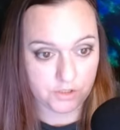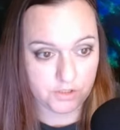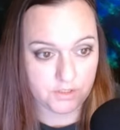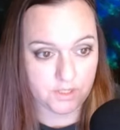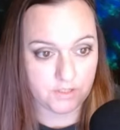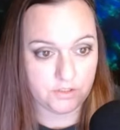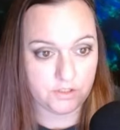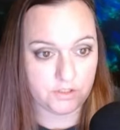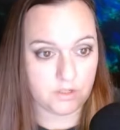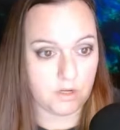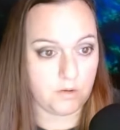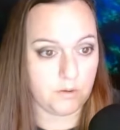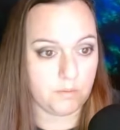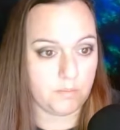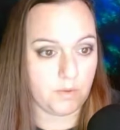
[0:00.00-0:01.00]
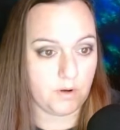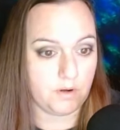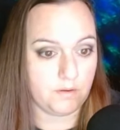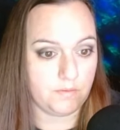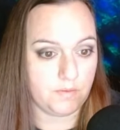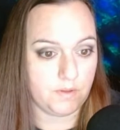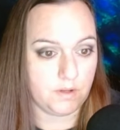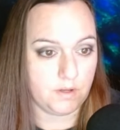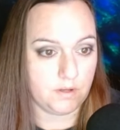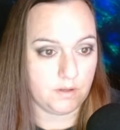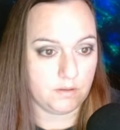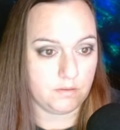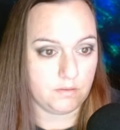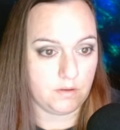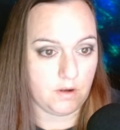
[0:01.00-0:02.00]
that just go in part of
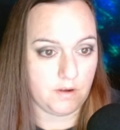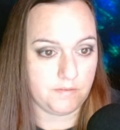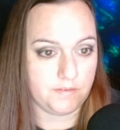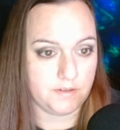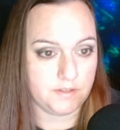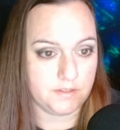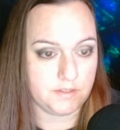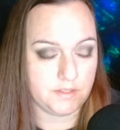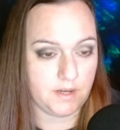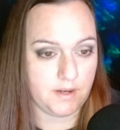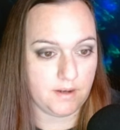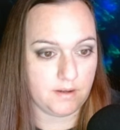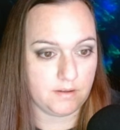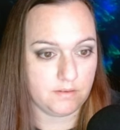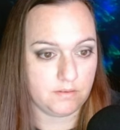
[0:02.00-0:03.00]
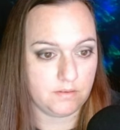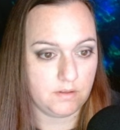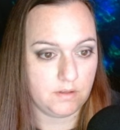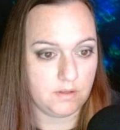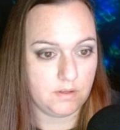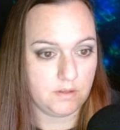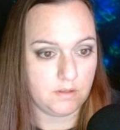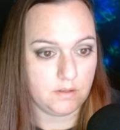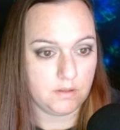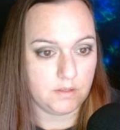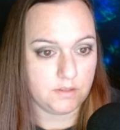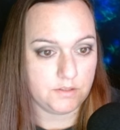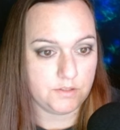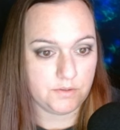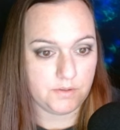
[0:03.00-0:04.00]
the office? Yeah,
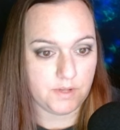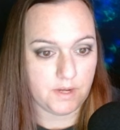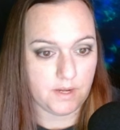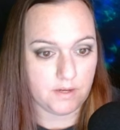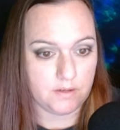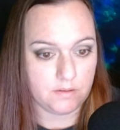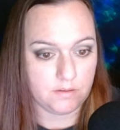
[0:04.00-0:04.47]
let's do that.